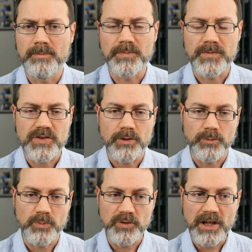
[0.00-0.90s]

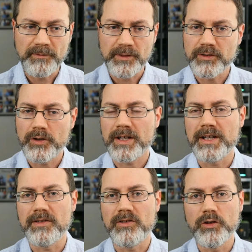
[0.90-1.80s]
So
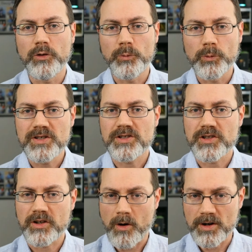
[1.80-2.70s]
definitely research
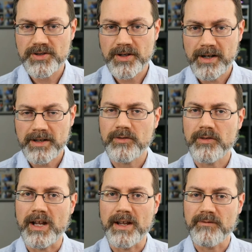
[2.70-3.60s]
the card you got
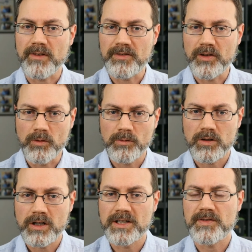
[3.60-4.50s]
and find the
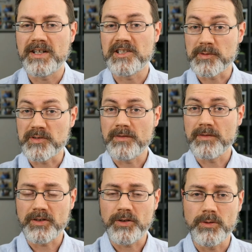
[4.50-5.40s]
overclocks, find it
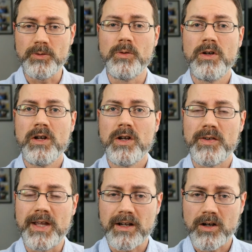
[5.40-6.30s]
specific to
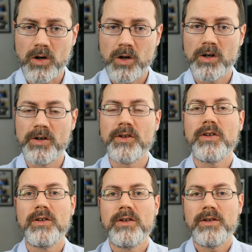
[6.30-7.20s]
that card,
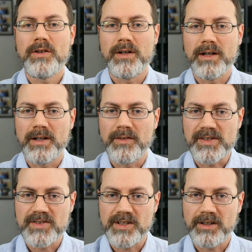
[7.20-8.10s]

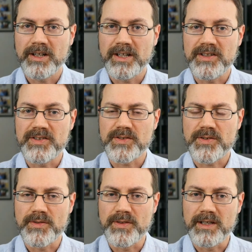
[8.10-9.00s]
that series,
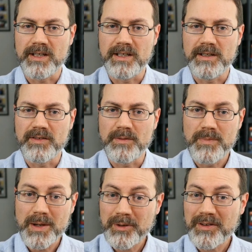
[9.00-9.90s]
the
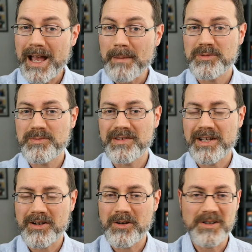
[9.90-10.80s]
memory that happens to be on
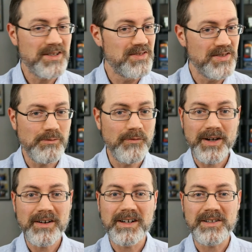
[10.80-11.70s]
that card, because it will
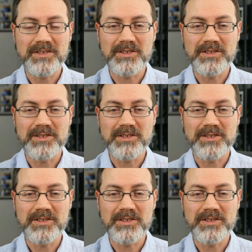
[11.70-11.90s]
vary.